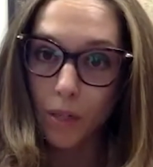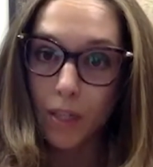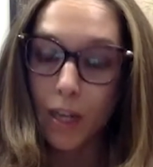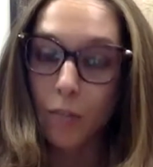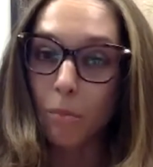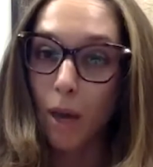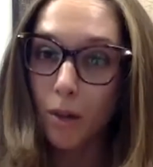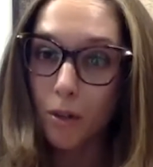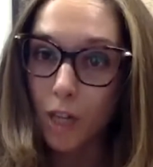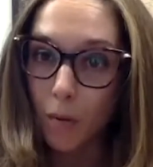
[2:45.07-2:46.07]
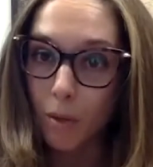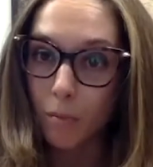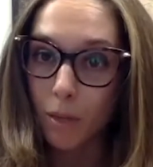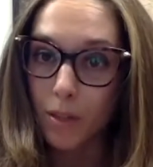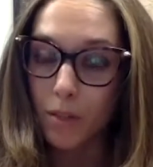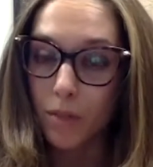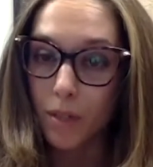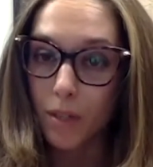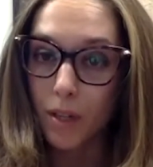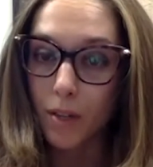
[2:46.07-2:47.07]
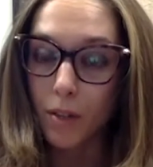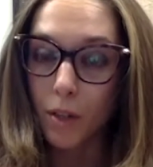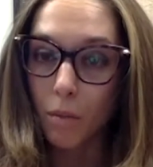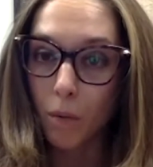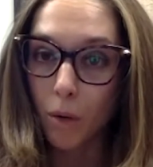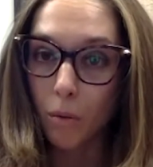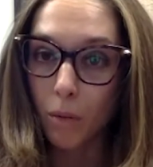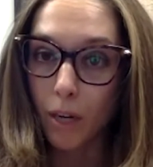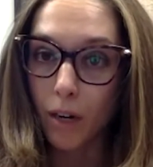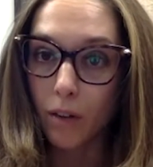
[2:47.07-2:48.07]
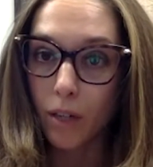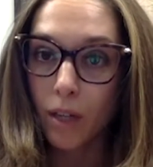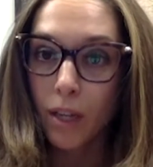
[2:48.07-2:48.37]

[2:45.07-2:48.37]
to detect microscopic bits of disease in the bone marrow